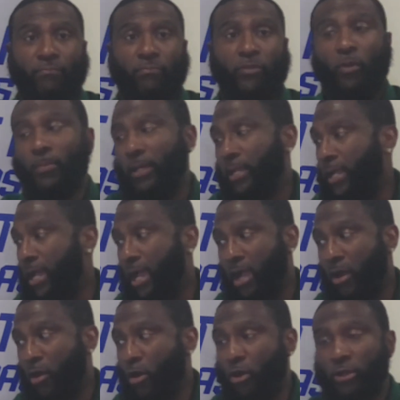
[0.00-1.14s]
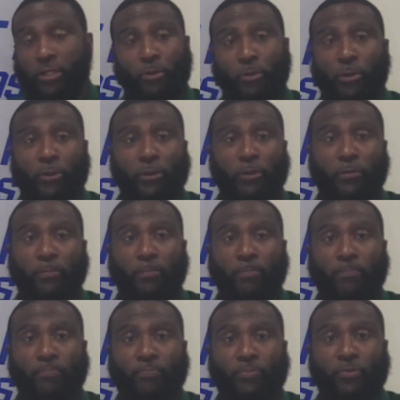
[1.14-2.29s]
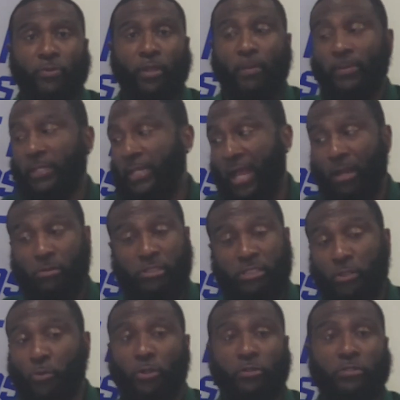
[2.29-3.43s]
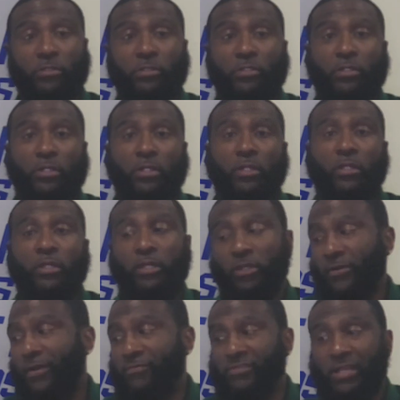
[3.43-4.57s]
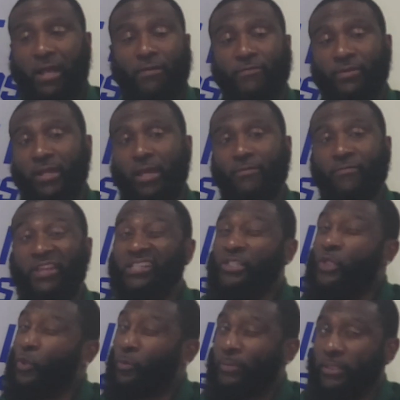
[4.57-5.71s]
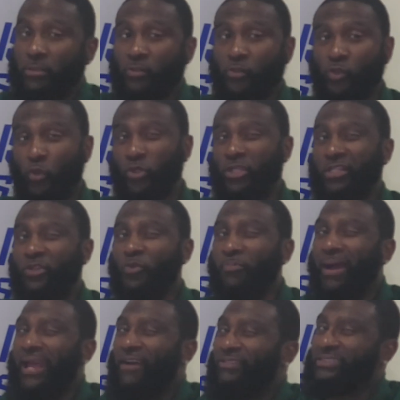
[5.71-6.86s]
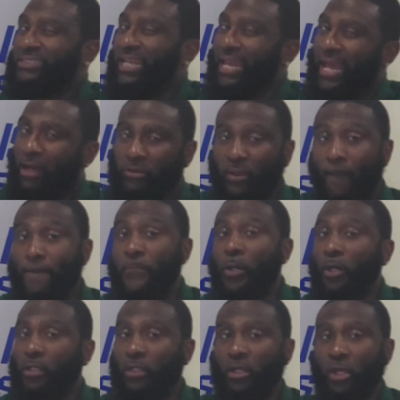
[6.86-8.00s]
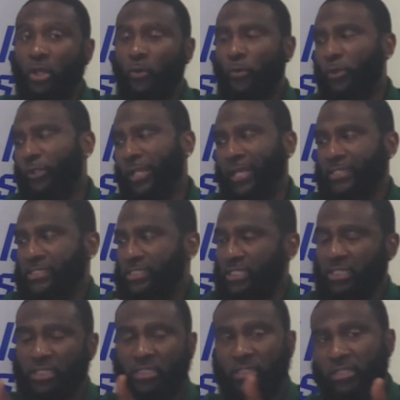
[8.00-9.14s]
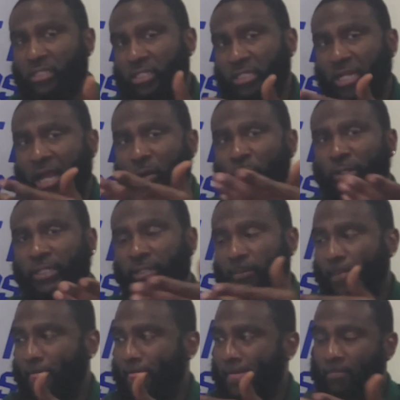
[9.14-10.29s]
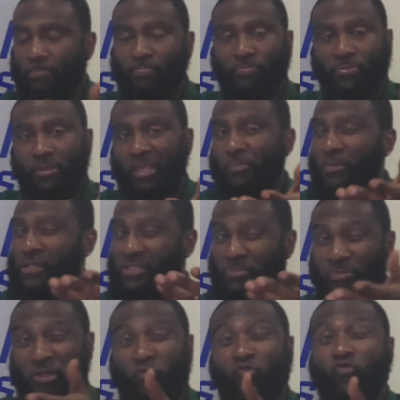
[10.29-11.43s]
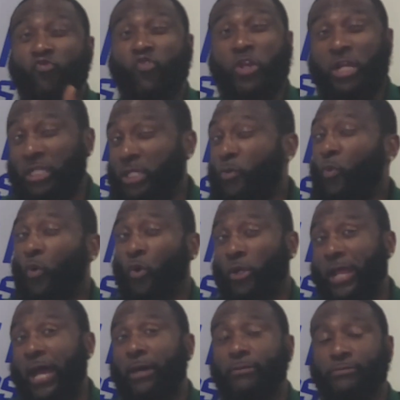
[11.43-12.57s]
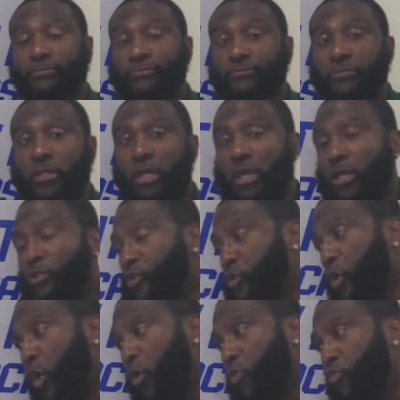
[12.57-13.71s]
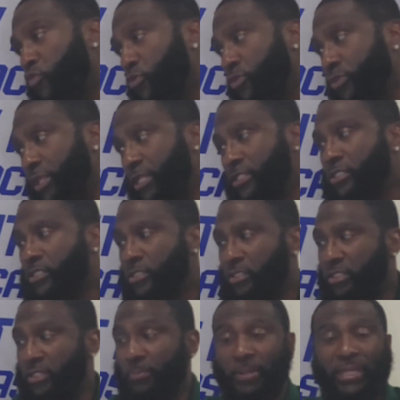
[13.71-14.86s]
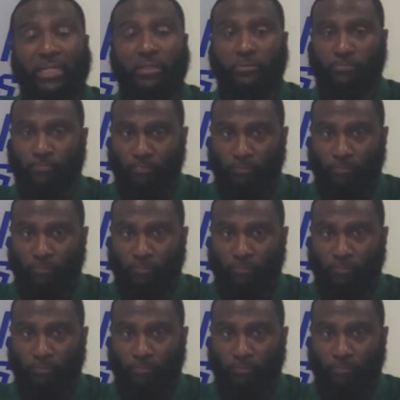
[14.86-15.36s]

no matter how hard he worked, how many hours he worked, he'll have time for that. He's human. So you might have a day out the book where you're like, see, he not with it. He must be really worn out. So this debate